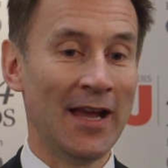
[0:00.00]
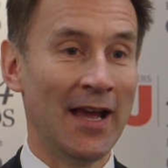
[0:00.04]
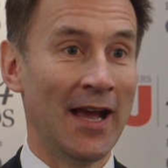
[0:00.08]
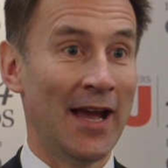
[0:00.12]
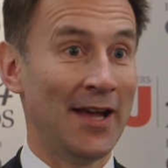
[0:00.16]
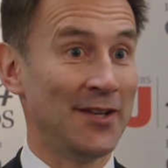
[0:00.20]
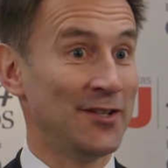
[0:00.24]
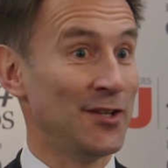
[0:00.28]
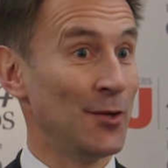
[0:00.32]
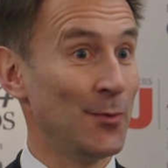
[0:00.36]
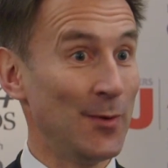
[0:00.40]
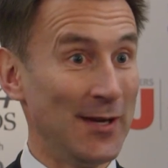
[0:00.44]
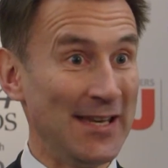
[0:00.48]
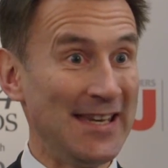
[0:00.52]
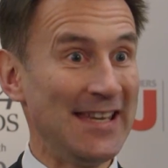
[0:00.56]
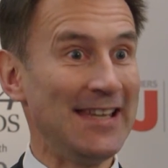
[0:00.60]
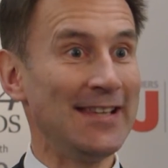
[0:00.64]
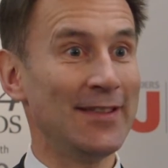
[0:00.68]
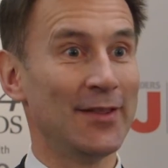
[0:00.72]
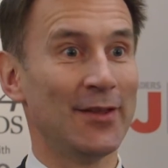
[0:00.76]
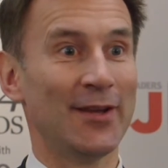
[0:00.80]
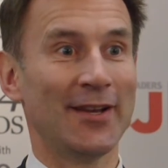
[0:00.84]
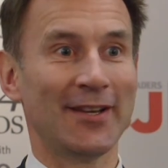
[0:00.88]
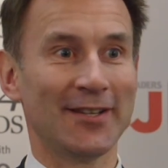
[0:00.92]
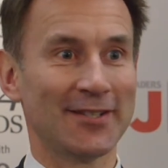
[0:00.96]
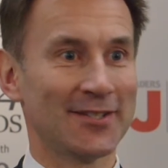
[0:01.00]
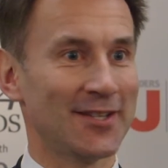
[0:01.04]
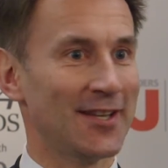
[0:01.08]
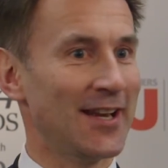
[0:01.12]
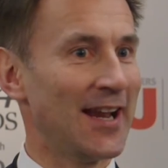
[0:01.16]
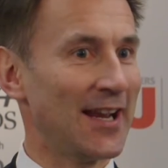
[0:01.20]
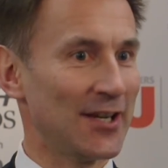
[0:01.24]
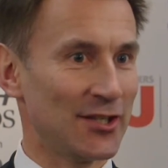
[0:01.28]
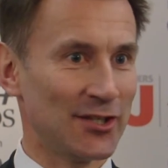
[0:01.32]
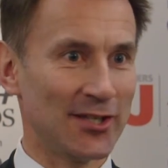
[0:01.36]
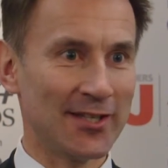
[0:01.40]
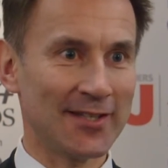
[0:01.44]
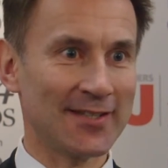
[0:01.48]
And so we need things that
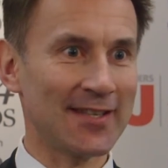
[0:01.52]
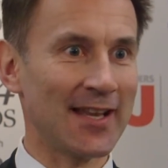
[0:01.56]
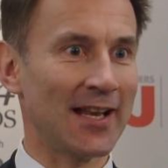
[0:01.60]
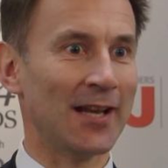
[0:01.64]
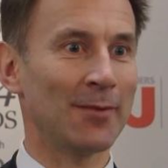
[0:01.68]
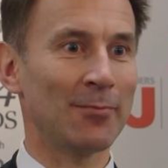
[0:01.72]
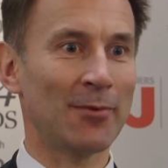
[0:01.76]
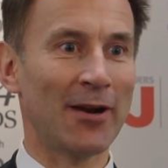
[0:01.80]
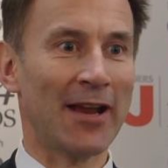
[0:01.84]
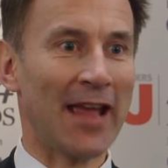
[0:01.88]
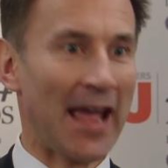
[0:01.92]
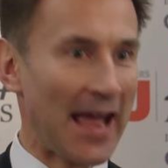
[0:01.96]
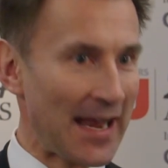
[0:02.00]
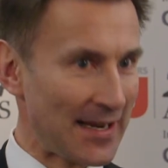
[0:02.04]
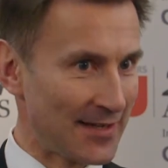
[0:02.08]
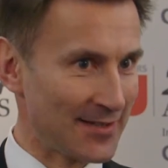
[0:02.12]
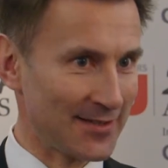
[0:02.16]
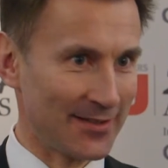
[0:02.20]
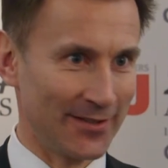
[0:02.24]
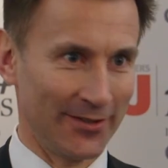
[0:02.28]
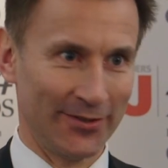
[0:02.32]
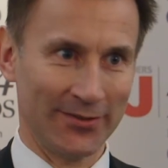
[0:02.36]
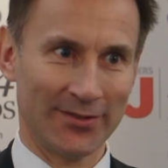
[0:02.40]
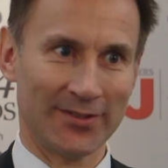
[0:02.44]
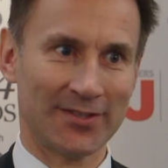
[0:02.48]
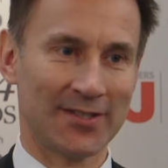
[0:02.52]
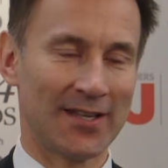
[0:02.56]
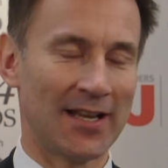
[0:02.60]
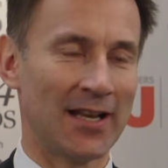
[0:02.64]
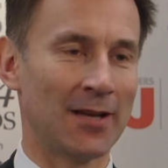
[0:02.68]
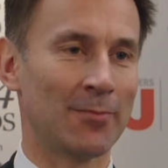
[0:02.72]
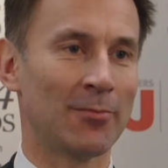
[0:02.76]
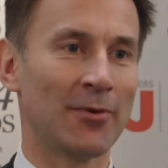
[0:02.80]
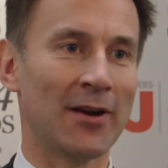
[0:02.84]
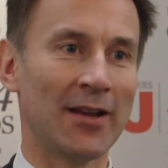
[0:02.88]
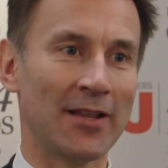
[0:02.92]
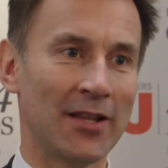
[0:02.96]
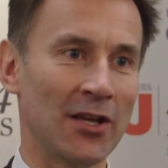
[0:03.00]
actually celebrate excellence,
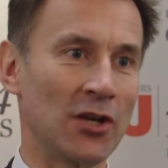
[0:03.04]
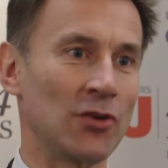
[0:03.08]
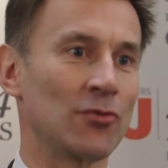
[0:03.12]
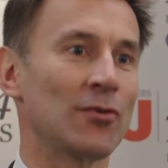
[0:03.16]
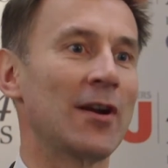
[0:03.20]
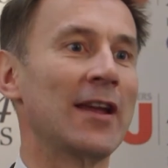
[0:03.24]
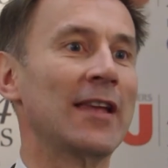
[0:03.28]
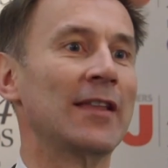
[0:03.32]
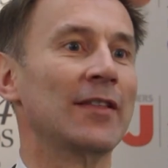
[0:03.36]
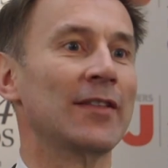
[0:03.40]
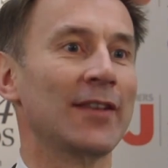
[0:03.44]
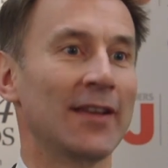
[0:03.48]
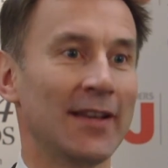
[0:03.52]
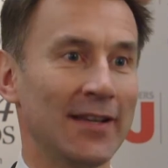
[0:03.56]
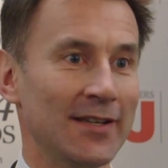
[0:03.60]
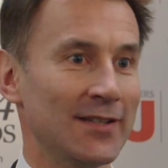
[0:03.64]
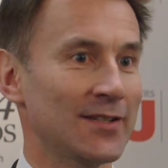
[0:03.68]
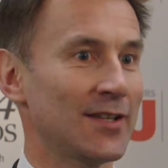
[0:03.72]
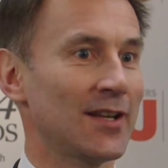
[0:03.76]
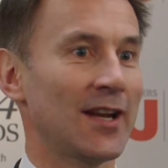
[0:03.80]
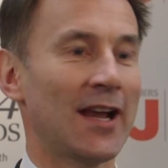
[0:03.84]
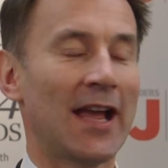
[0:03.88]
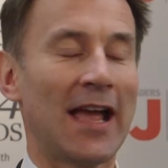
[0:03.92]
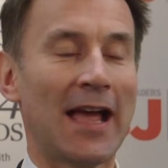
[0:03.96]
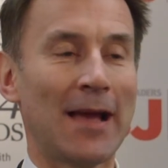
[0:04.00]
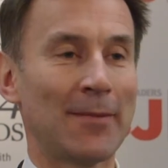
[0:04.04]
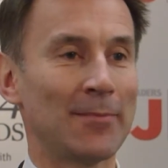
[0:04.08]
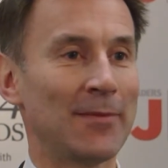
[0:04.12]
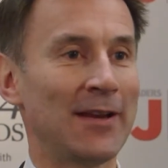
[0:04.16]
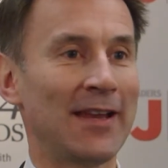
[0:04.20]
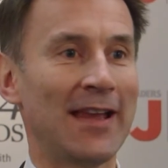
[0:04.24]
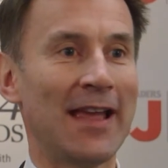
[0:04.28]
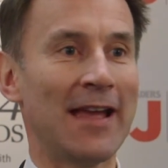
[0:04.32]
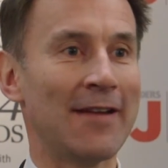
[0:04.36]
celebrate the great things that are happening